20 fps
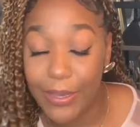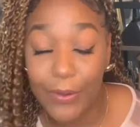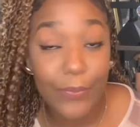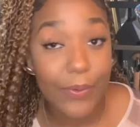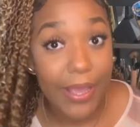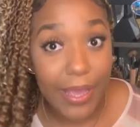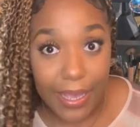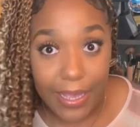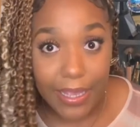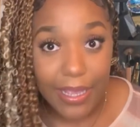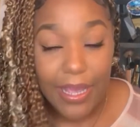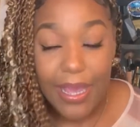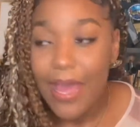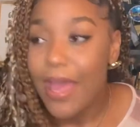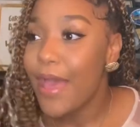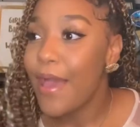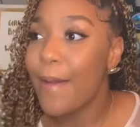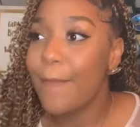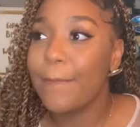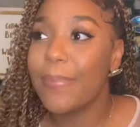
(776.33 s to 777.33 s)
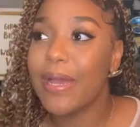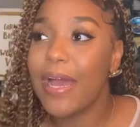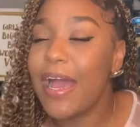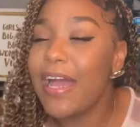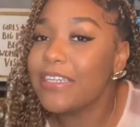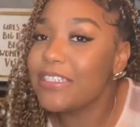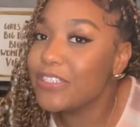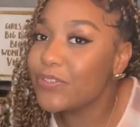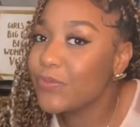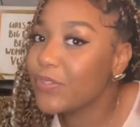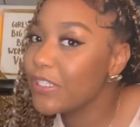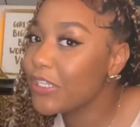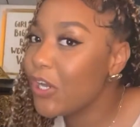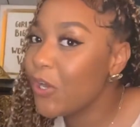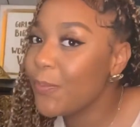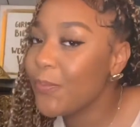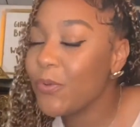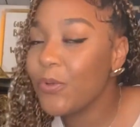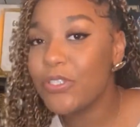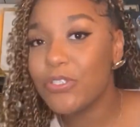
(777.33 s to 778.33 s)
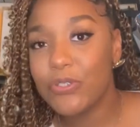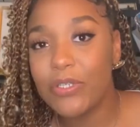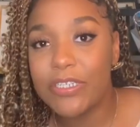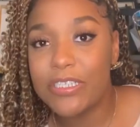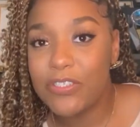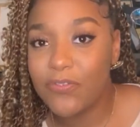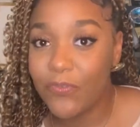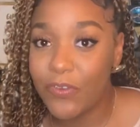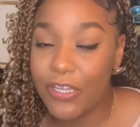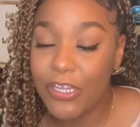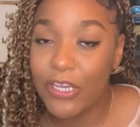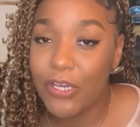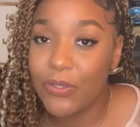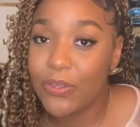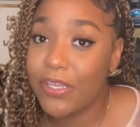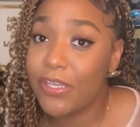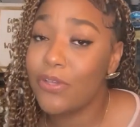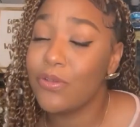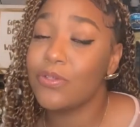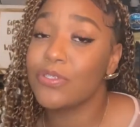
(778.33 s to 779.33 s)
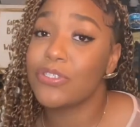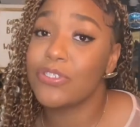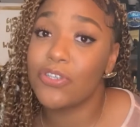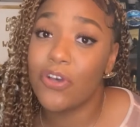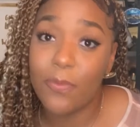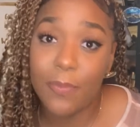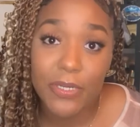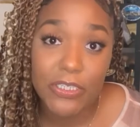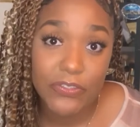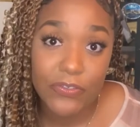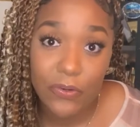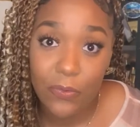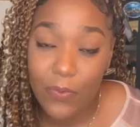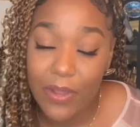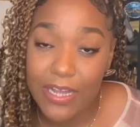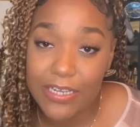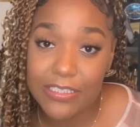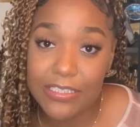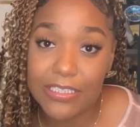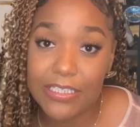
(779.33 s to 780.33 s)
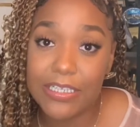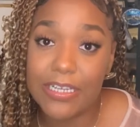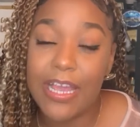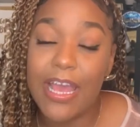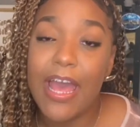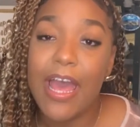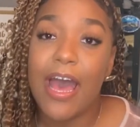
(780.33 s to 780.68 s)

Okay, but I just really hope you enjoy this video. Thank you so much for watching.